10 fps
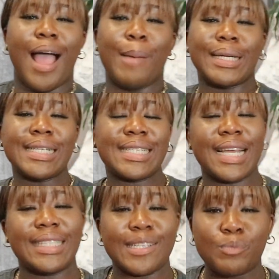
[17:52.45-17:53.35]
I'm going to
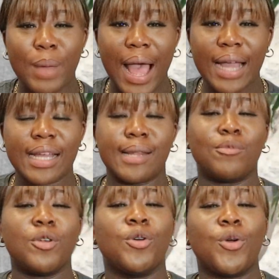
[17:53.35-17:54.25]
take this back and I'm
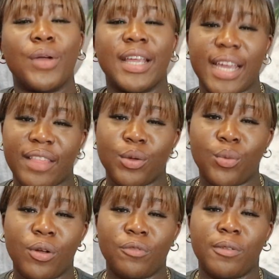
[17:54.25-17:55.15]
going to go and get the
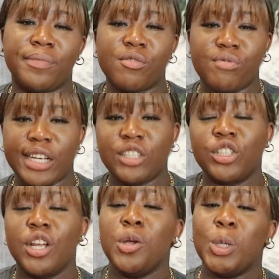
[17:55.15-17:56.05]
one from the range.